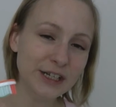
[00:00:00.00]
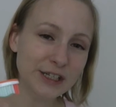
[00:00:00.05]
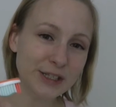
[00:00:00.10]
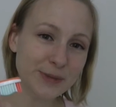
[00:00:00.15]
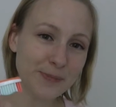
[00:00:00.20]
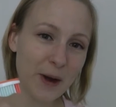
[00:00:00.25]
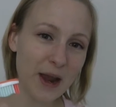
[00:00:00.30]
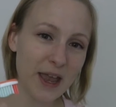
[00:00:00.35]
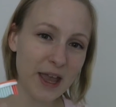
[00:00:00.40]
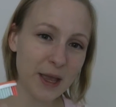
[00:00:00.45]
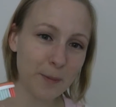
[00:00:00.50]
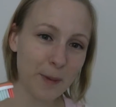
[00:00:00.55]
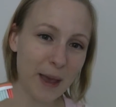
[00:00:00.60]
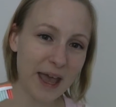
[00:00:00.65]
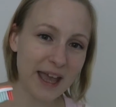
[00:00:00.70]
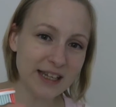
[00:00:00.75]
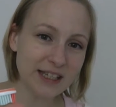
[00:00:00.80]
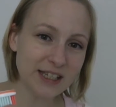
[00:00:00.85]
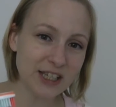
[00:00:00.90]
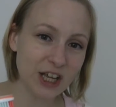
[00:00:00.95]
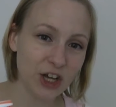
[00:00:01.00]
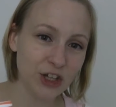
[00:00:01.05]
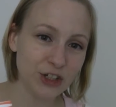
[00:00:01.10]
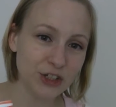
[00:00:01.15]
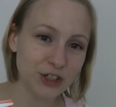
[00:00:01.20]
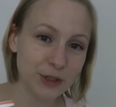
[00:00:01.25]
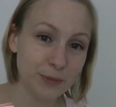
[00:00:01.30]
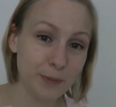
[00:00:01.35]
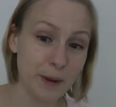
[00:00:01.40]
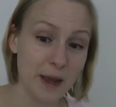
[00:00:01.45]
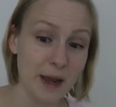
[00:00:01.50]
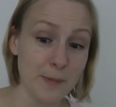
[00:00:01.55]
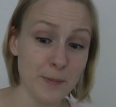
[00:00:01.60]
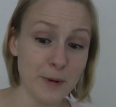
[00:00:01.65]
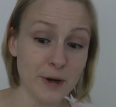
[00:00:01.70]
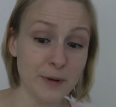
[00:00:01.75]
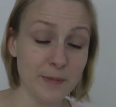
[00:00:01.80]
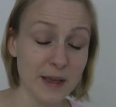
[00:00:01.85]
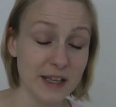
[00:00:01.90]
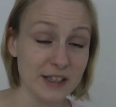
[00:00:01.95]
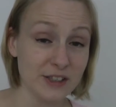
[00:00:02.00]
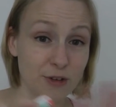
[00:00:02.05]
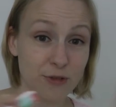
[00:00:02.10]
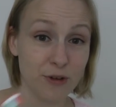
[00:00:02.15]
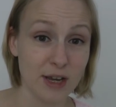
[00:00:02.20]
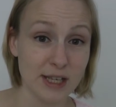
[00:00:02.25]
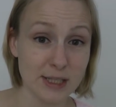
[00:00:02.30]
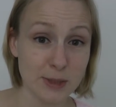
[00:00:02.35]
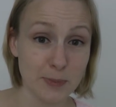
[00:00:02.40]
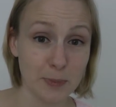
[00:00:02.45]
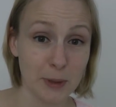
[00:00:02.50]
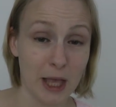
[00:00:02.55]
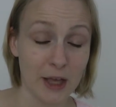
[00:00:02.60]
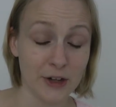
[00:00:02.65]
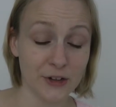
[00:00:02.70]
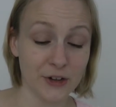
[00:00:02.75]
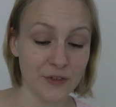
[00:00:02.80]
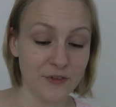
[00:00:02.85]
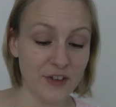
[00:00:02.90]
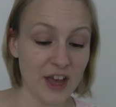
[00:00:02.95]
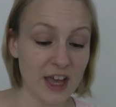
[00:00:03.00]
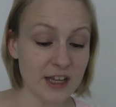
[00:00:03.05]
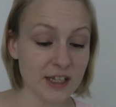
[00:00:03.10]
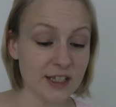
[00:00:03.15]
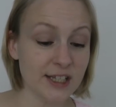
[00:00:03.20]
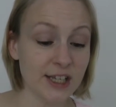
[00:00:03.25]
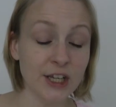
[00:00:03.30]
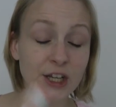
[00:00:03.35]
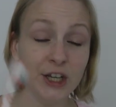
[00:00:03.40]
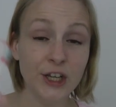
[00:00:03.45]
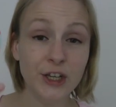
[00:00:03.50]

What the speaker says: Spraying paint onto your paper makes a great splatter effect.